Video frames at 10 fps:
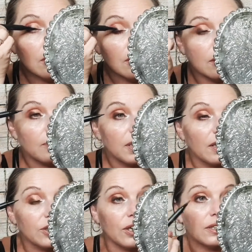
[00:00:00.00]
And I'm
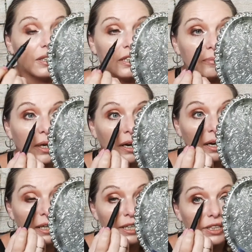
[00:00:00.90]
not trying to stick my
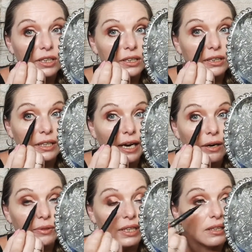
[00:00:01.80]
eyelashes
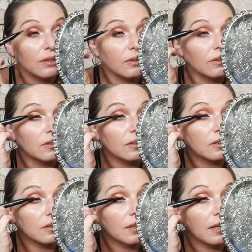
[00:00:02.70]
down here because
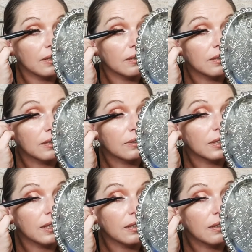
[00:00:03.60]
that is
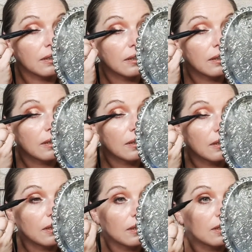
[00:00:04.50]
irritating.
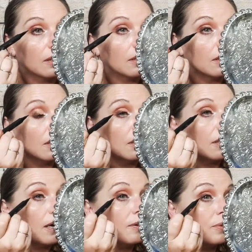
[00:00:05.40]

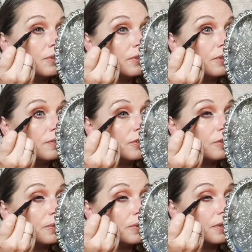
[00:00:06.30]
I wonder if you're
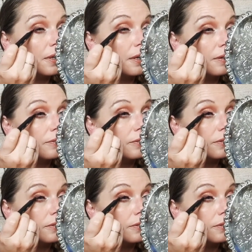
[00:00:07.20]
supposed to have